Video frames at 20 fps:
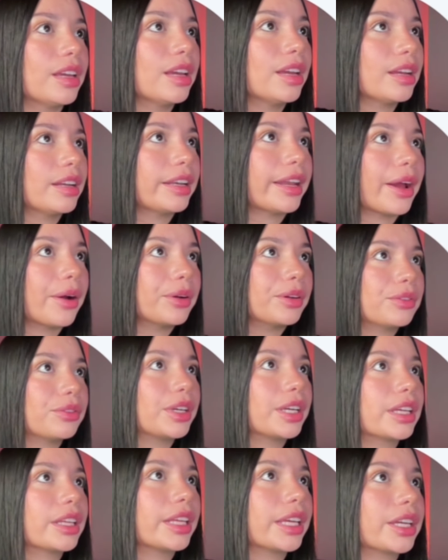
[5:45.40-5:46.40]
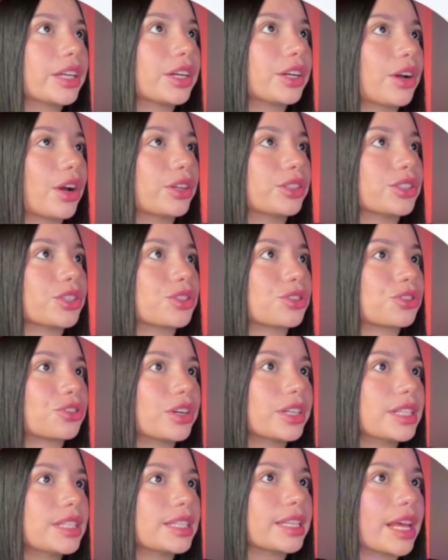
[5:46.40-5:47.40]
Now, if we click here on the
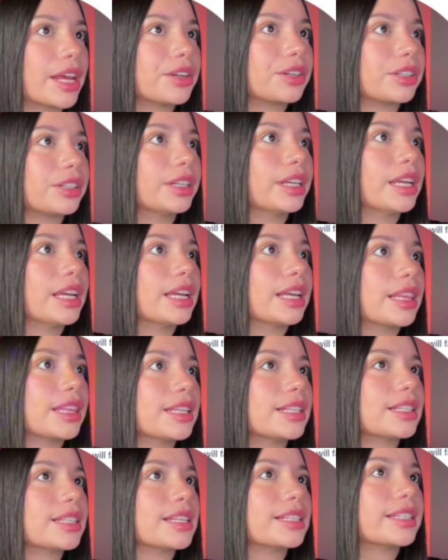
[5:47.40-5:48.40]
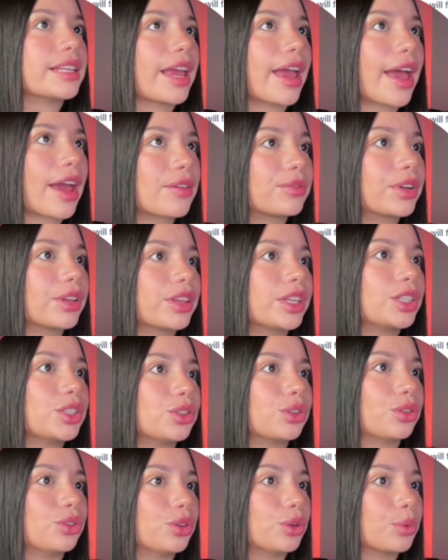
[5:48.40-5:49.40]
Trust Center, this is everything
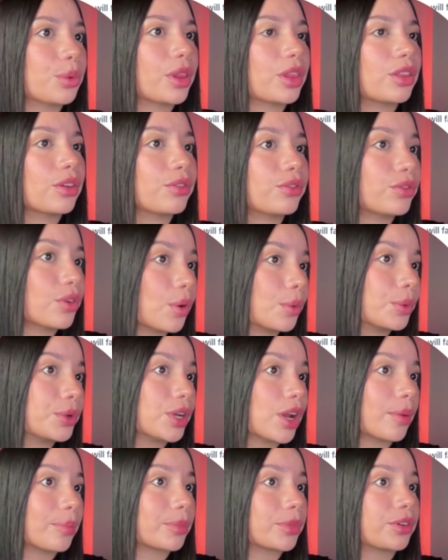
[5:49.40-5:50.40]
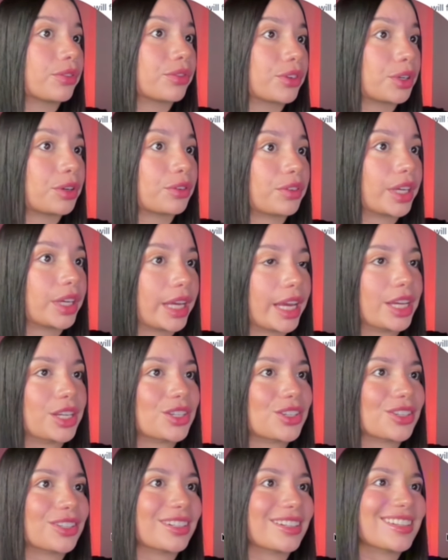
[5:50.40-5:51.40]
to do with the phone number
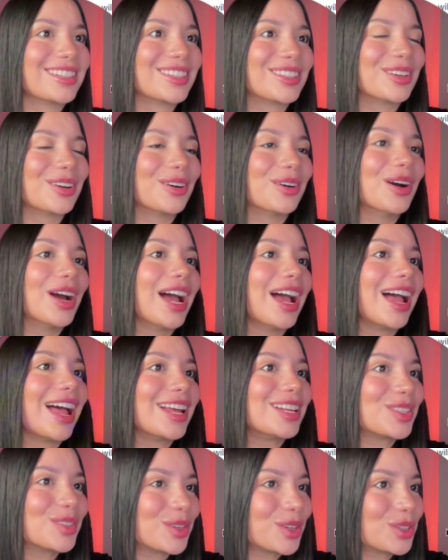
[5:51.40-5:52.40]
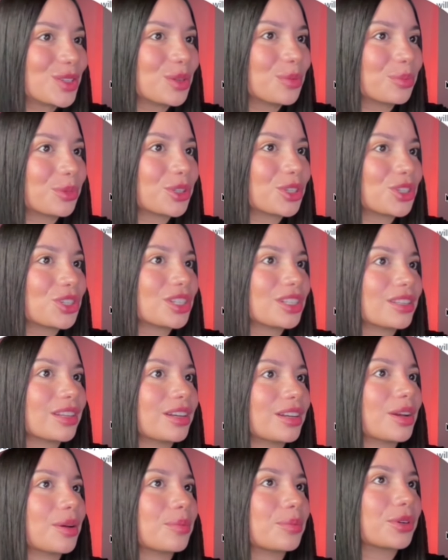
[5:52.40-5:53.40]
verification. So as soon as you purchase the
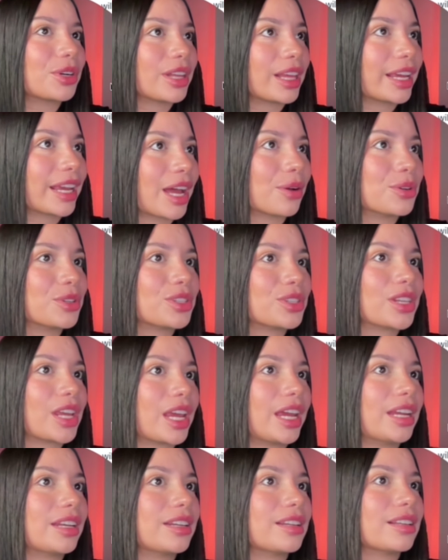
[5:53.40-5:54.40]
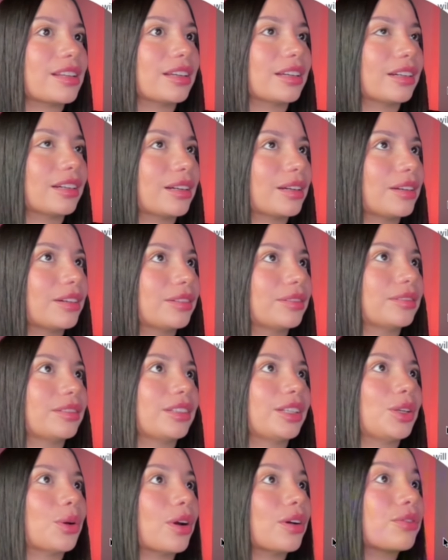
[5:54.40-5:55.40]
number, like I was saying,
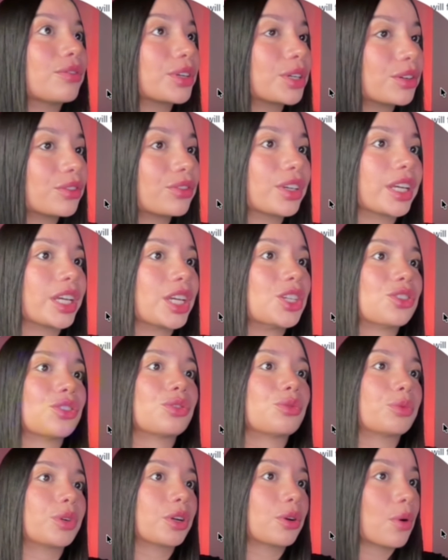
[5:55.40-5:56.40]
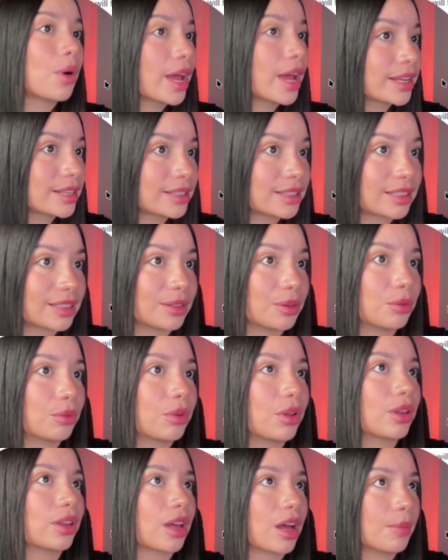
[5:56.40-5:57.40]
a verification request
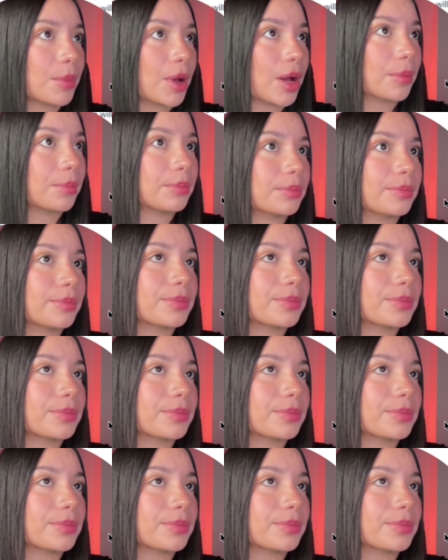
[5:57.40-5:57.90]
will come up.